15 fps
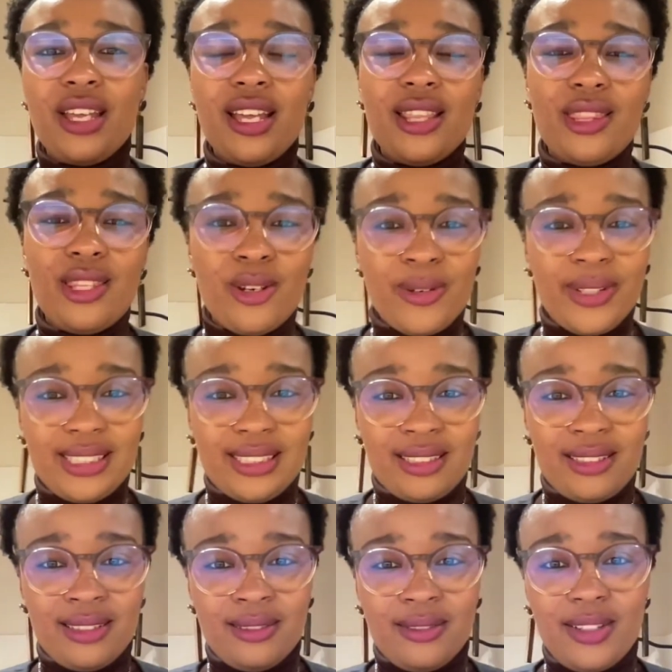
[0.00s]

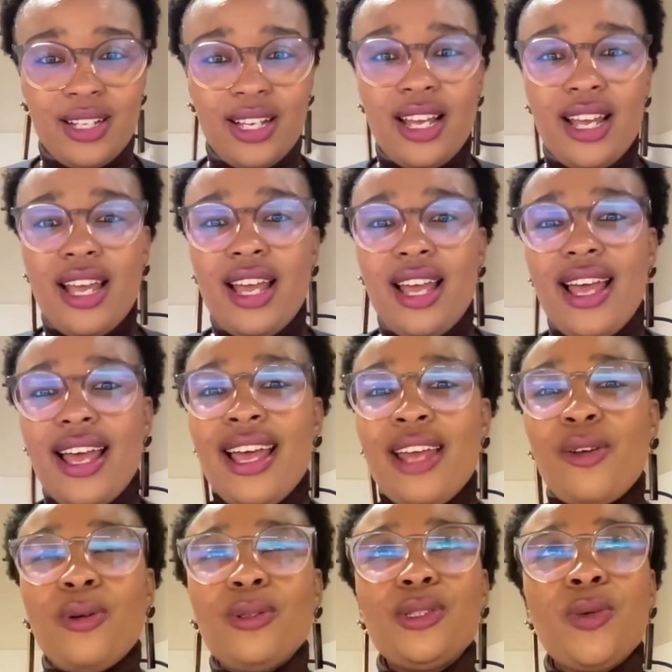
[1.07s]
theoretical. And
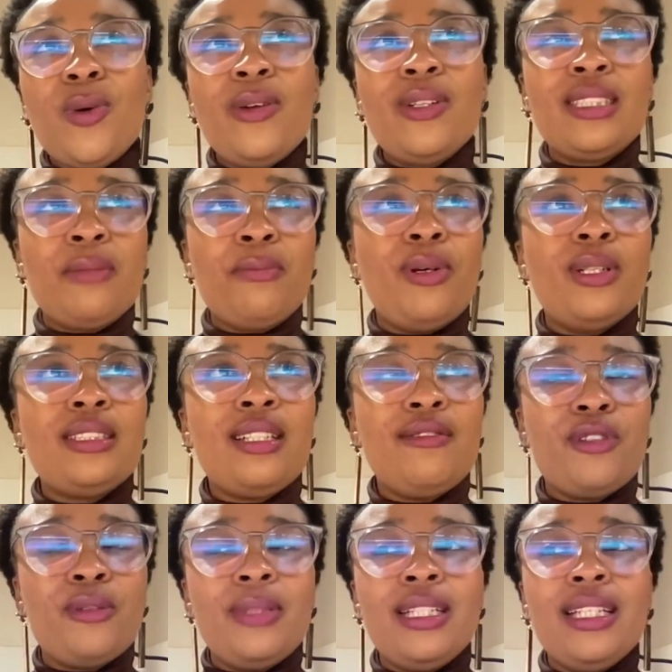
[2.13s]
also, what was important
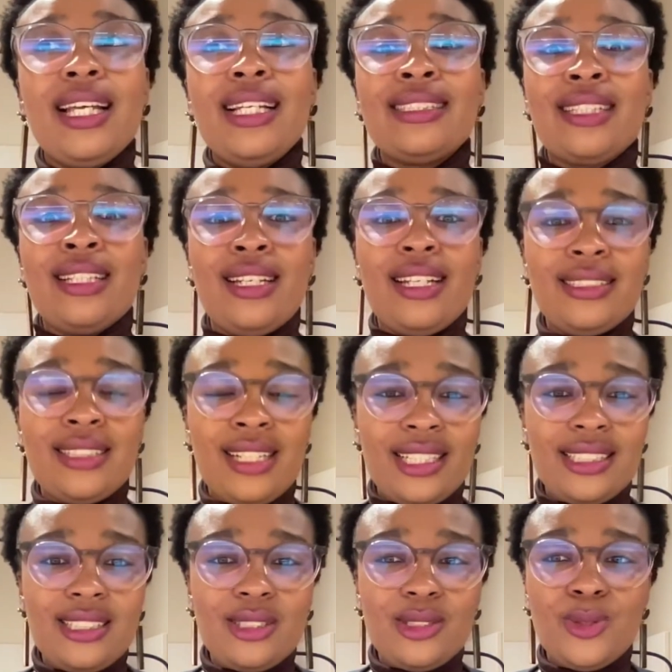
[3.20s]
for me as an
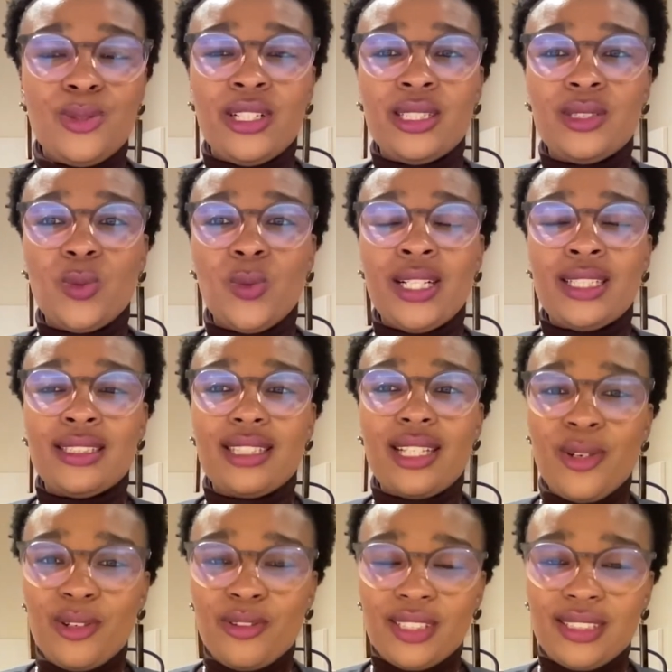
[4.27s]
international student was a
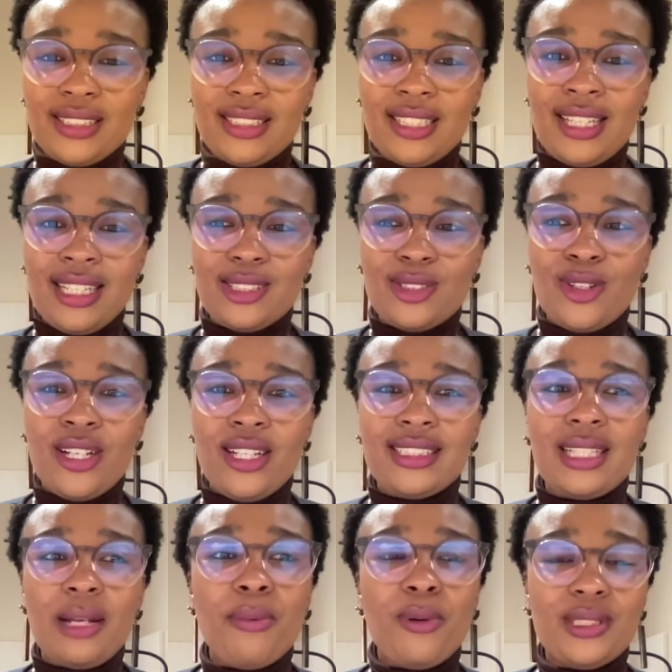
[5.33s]
university that's got a
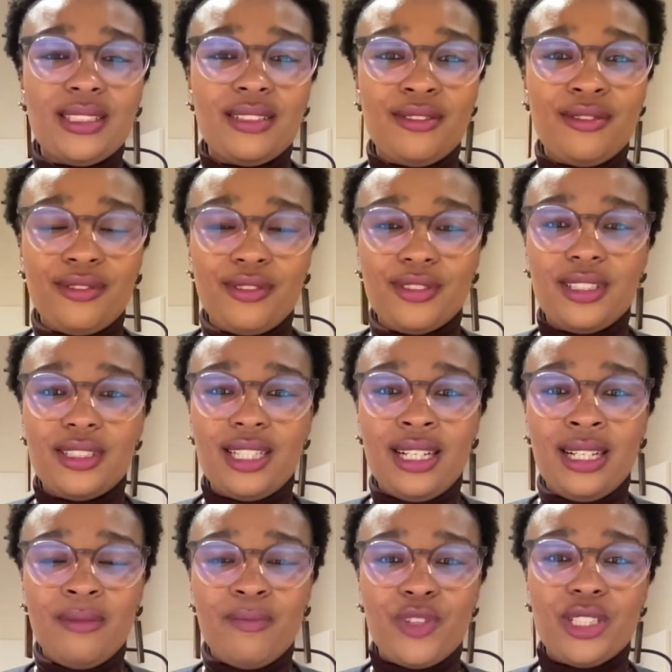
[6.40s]
supportive
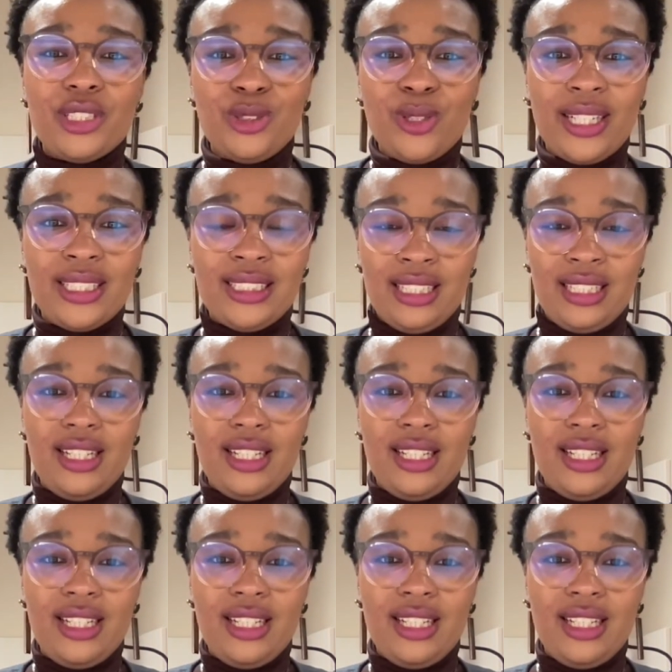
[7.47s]
structure.